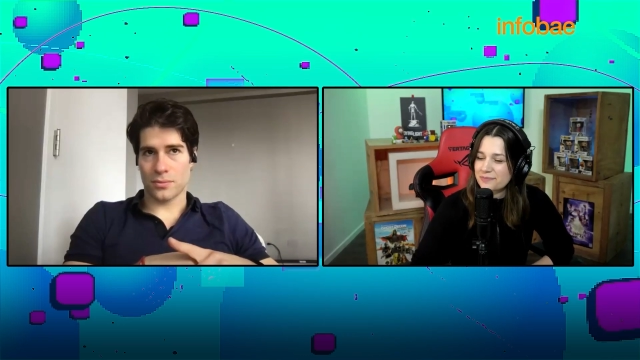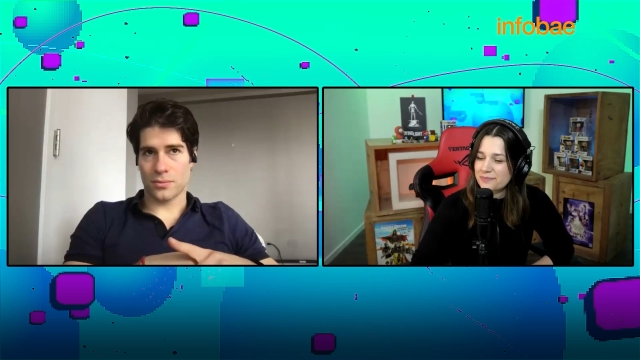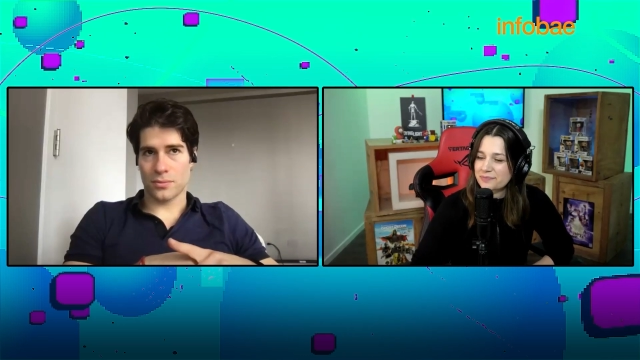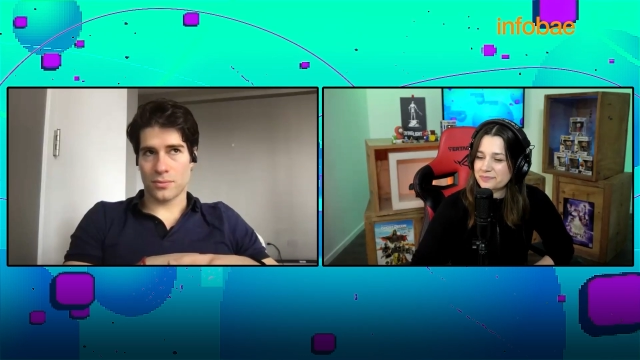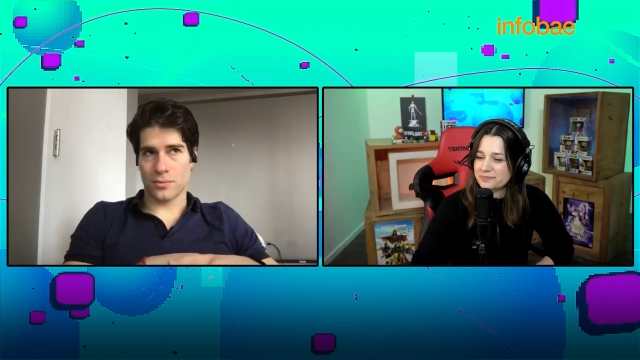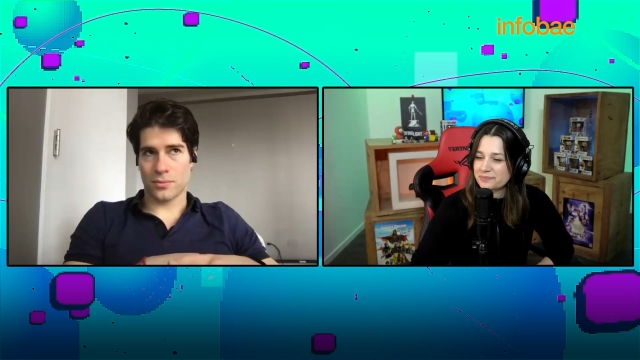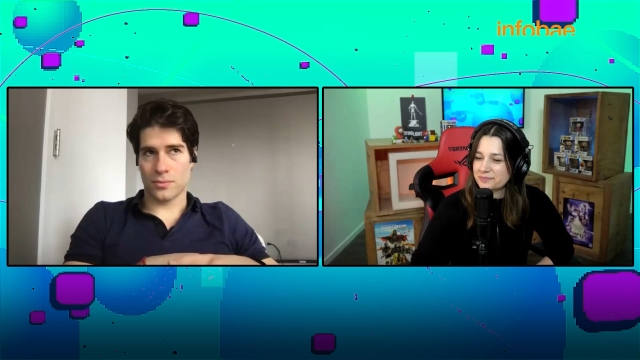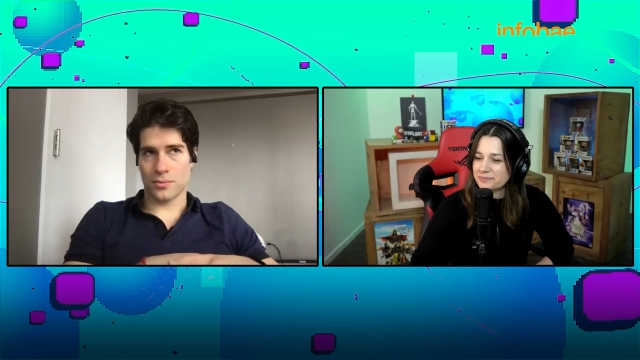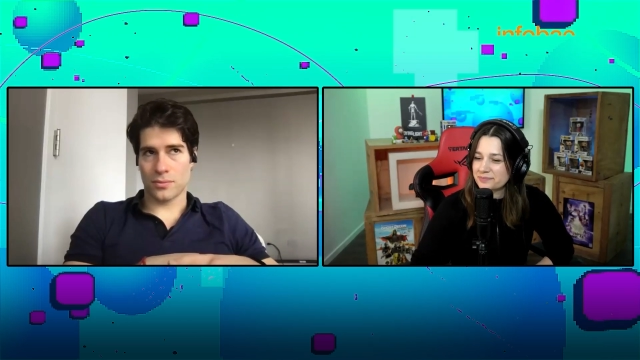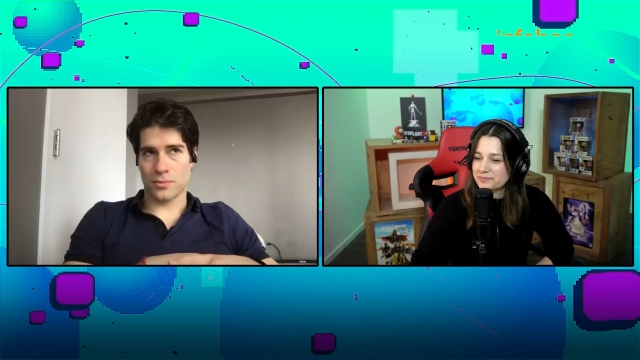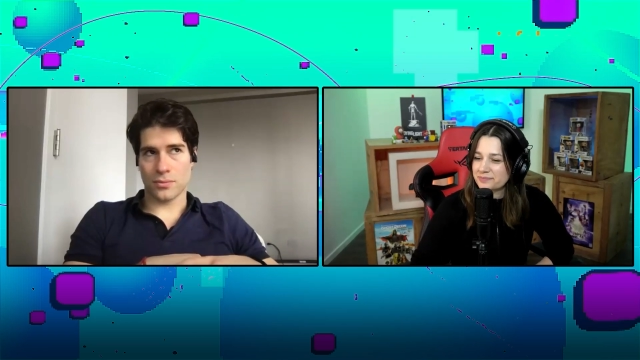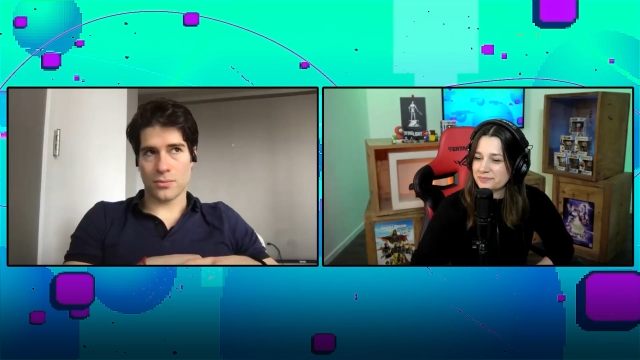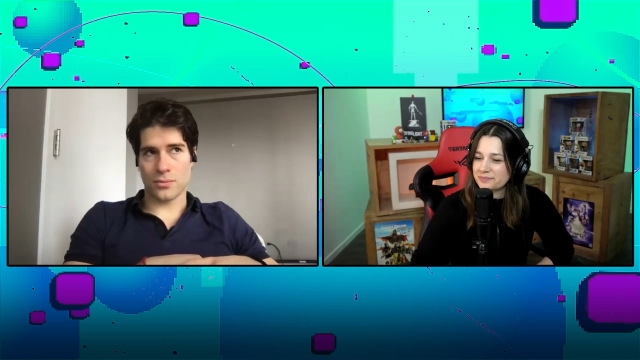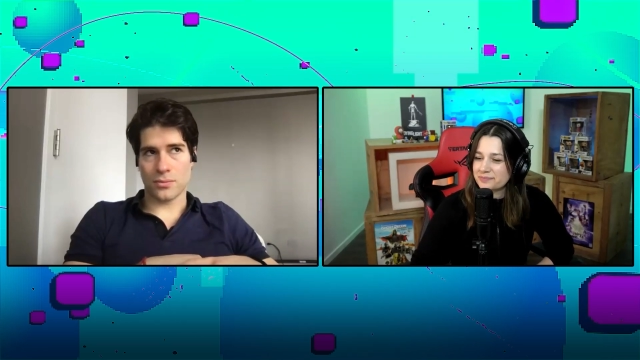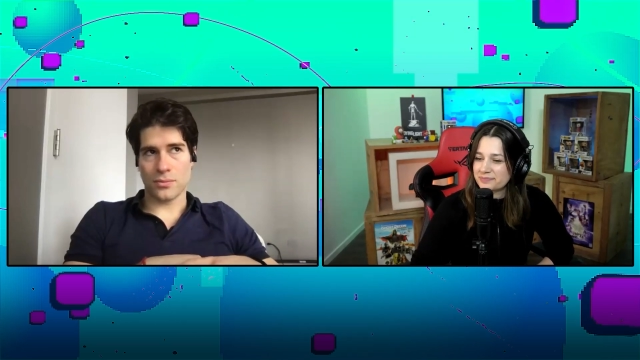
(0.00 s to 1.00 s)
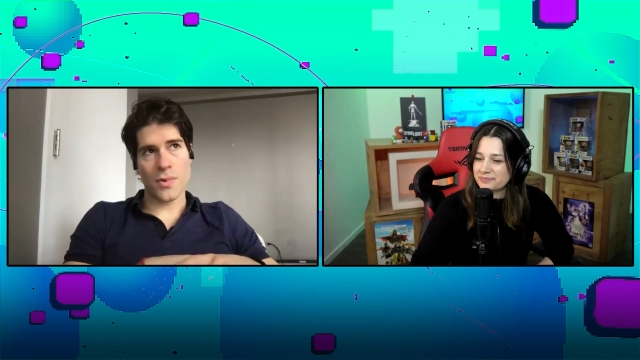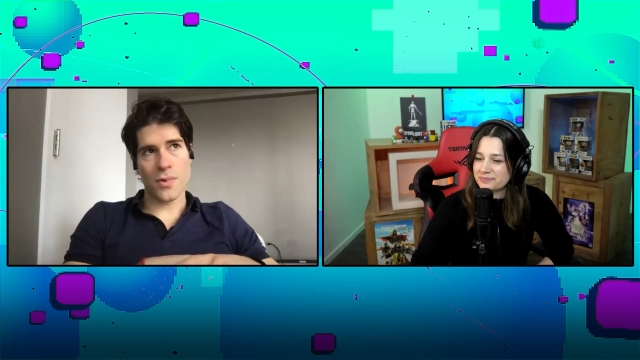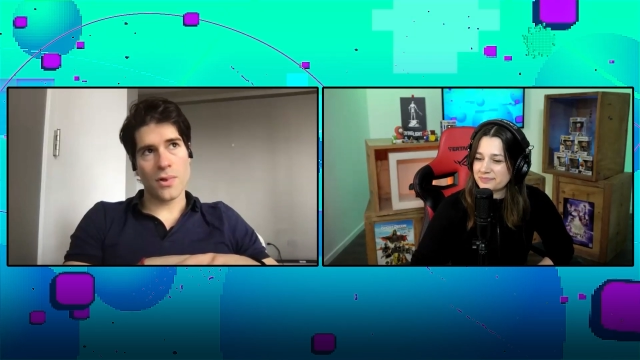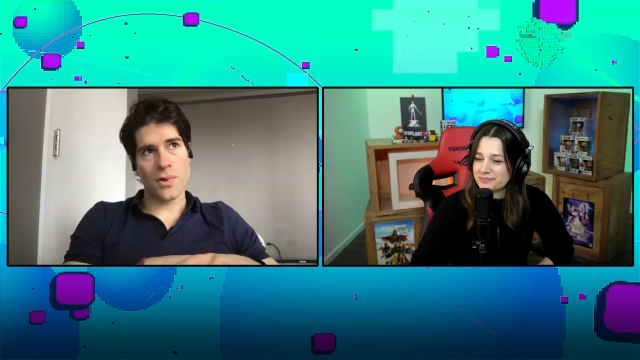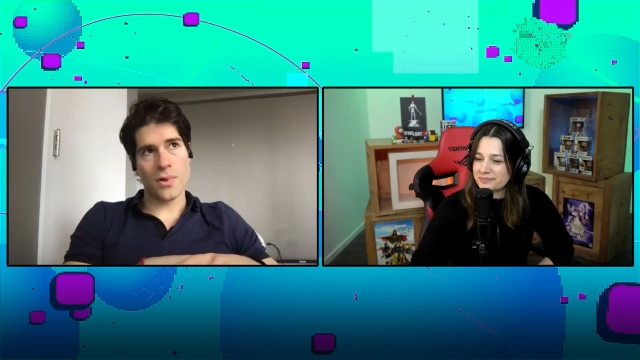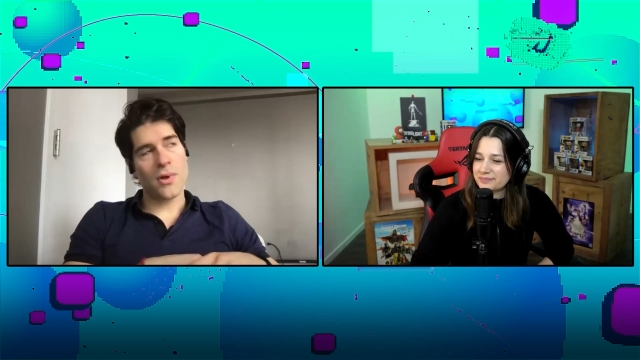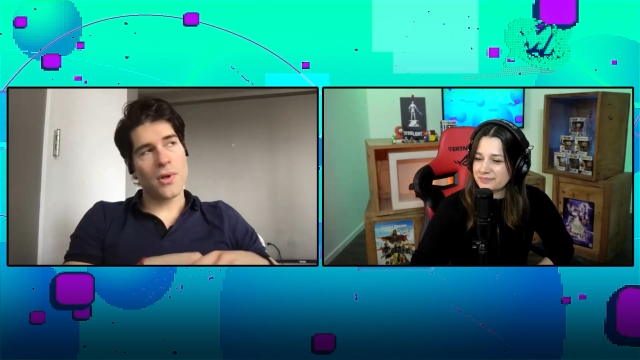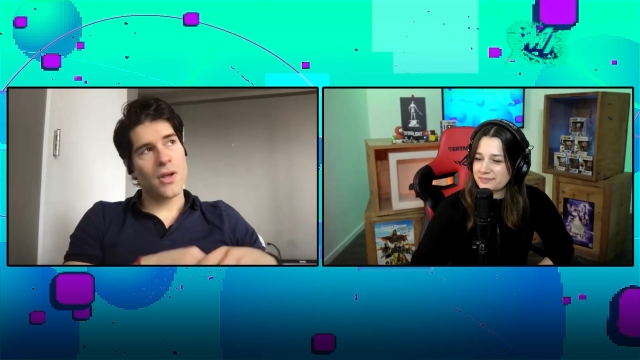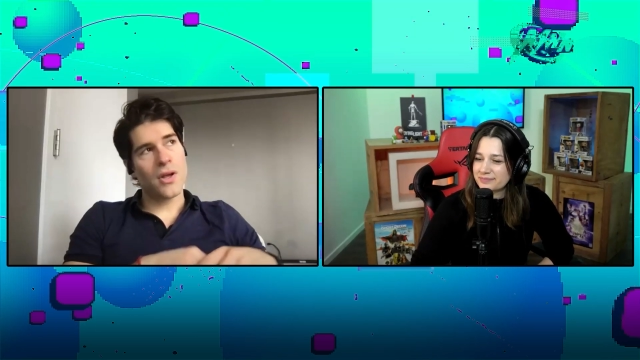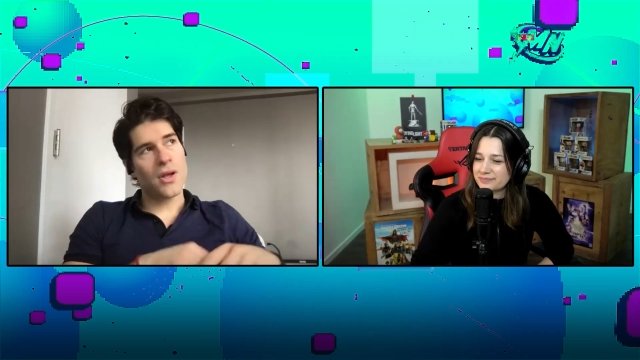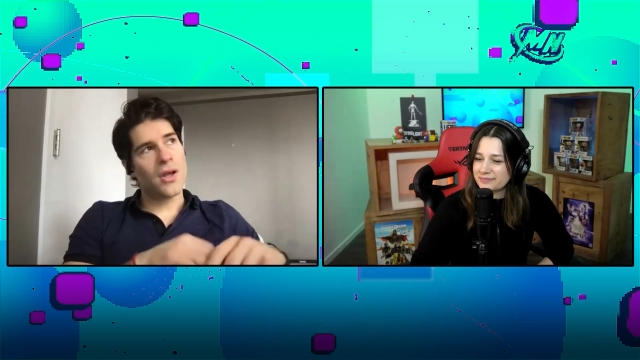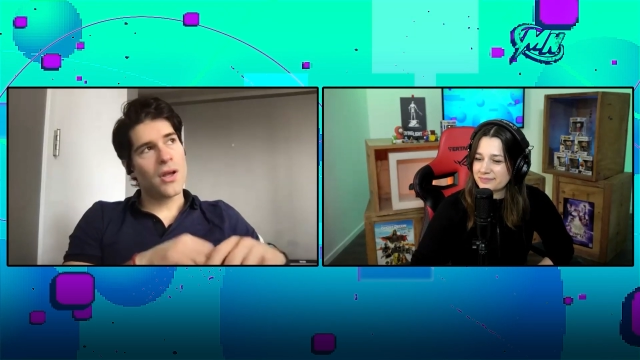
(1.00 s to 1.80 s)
(silence)